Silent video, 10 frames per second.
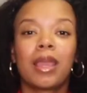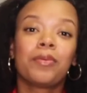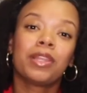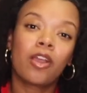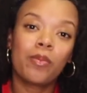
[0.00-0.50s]
I
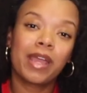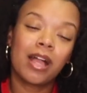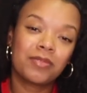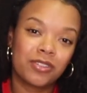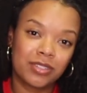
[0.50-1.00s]
really hope I
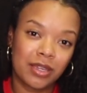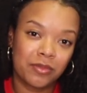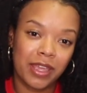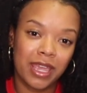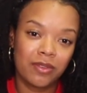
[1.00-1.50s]
helped you in some
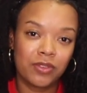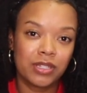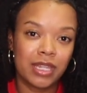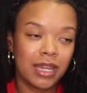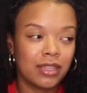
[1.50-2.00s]
way. And if
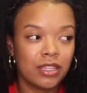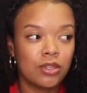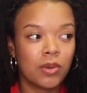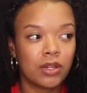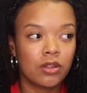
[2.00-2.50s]
there's anything
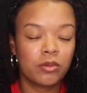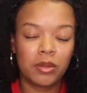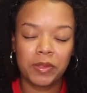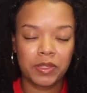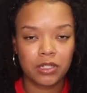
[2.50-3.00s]
you want to know more
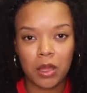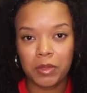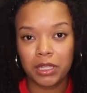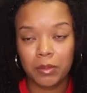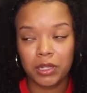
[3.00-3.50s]
about this
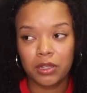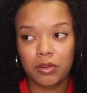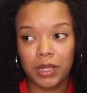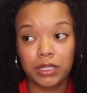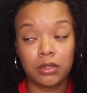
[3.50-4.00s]
topic, let me know.
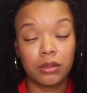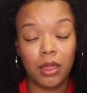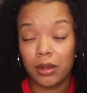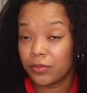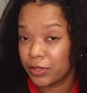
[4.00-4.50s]
I did a
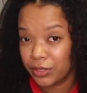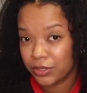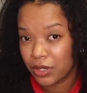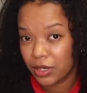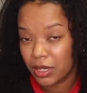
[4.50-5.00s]
lot of
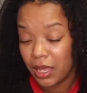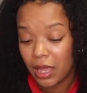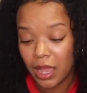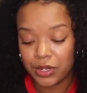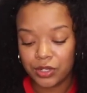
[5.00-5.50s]
research on it.
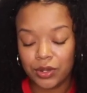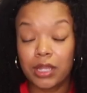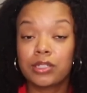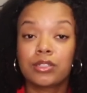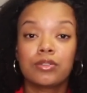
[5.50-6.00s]
I just
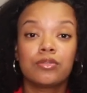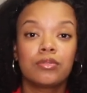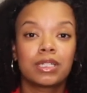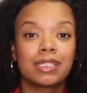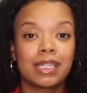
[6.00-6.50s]
tried to
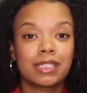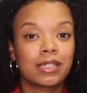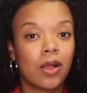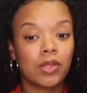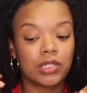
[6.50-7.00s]
condense
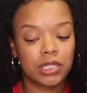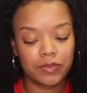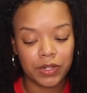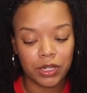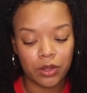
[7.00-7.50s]
it all into this
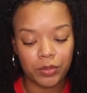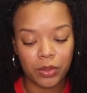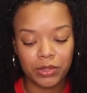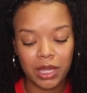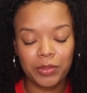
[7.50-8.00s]
video. But
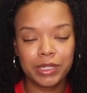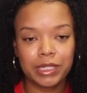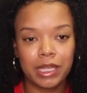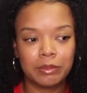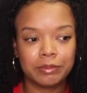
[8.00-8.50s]
with that being
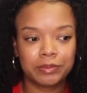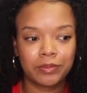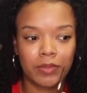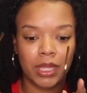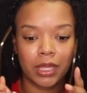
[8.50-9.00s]
said,
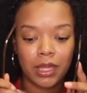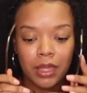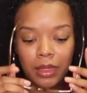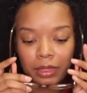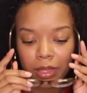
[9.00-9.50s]

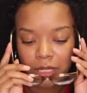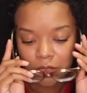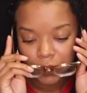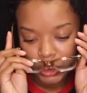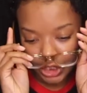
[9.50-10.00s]
thanks
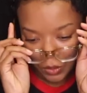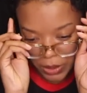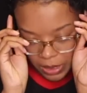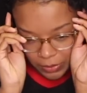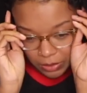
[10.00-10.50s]
for
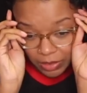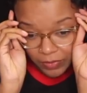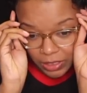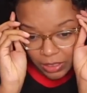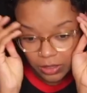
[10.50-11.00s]
showing up to my
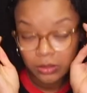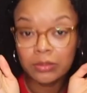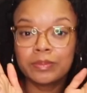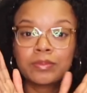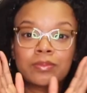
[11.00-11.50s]
video.